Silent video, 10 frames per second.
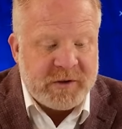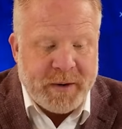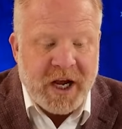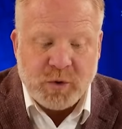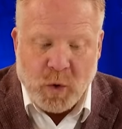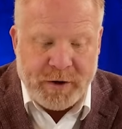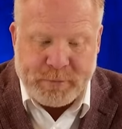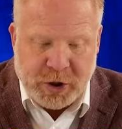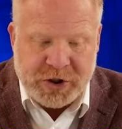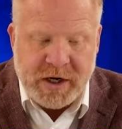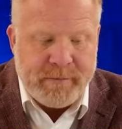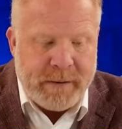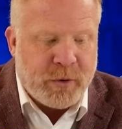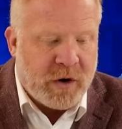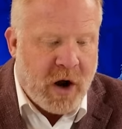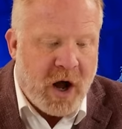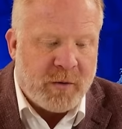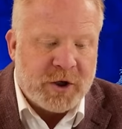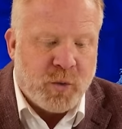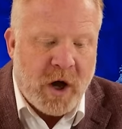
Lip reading: It's because one person, a member of Congress,